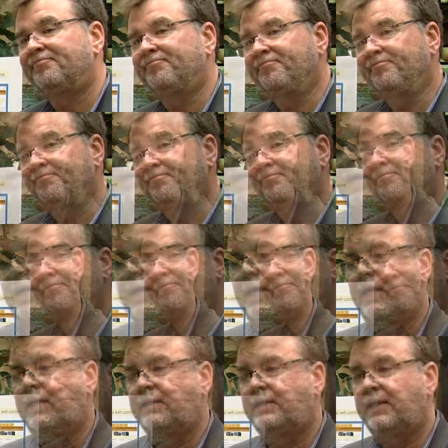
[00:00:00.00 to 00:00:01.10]
When
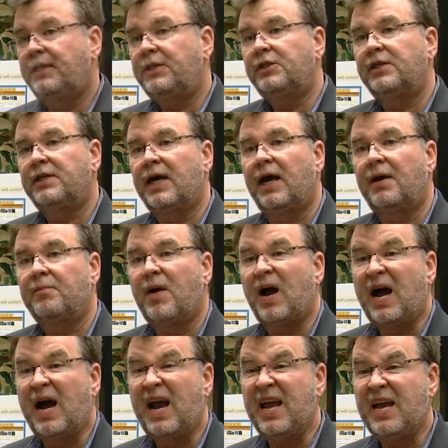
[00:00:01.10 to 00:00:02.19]
in teaching,
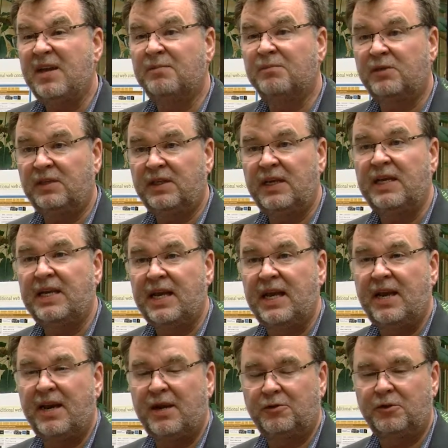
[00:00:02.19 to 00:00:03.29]
I am sitting
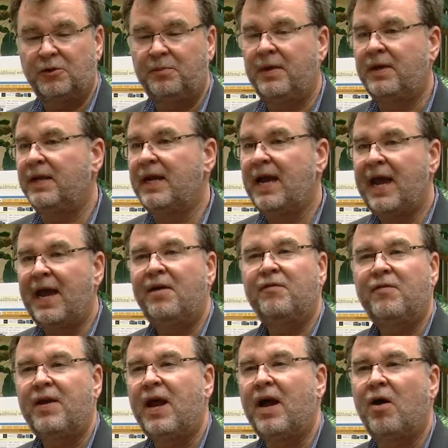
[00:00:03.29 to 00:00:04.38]
down, I was spending half
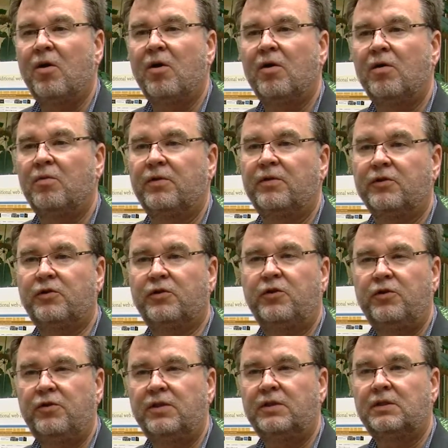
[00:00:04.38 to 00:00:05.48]
an hour with the
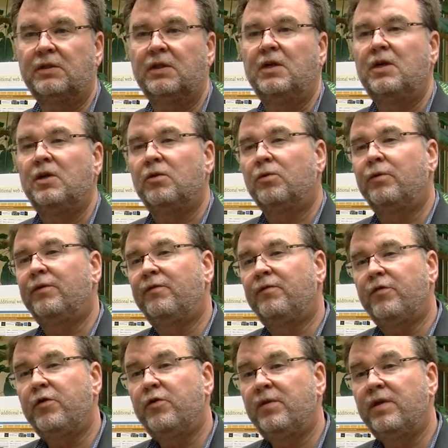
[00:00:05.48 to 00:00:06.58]
student,
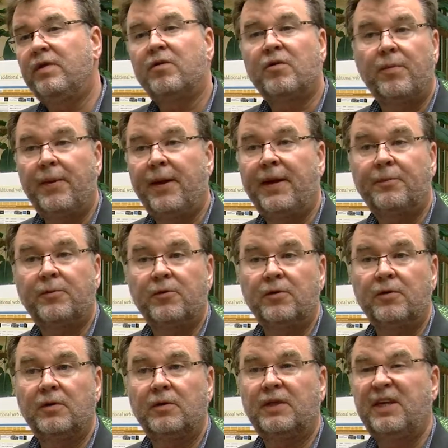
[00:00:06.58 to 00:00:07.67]
reviewing their
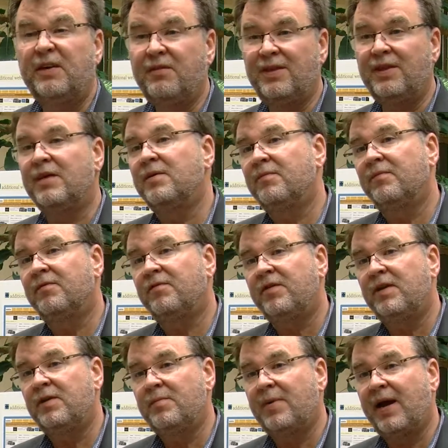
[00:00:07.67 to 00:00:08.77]
paper, giving them
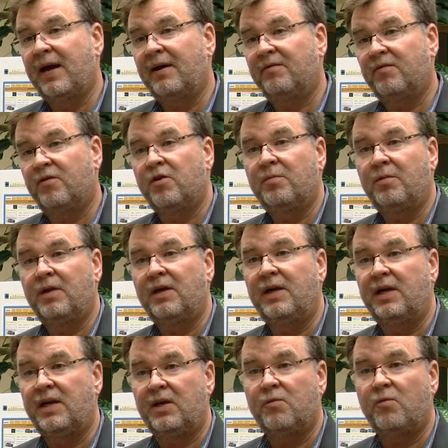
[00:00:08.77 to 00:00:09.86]
feedback verbally
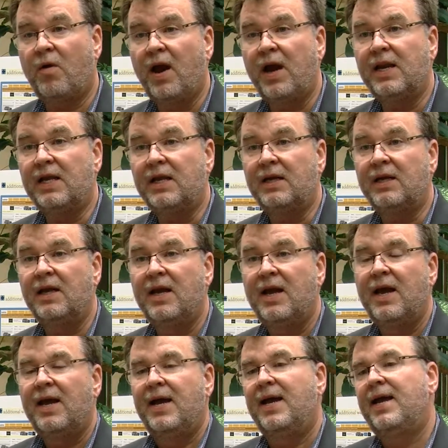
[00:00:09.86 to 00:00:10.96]
and in writing,
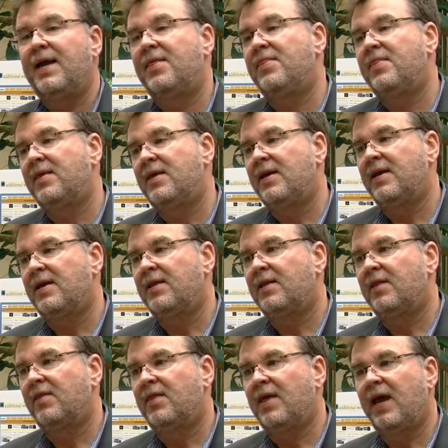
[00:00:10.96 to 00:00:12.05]
and
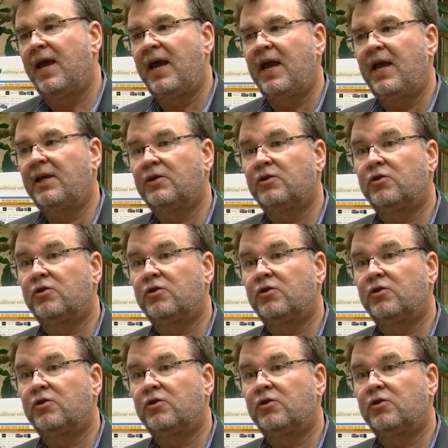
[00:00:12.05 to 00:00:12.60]
then they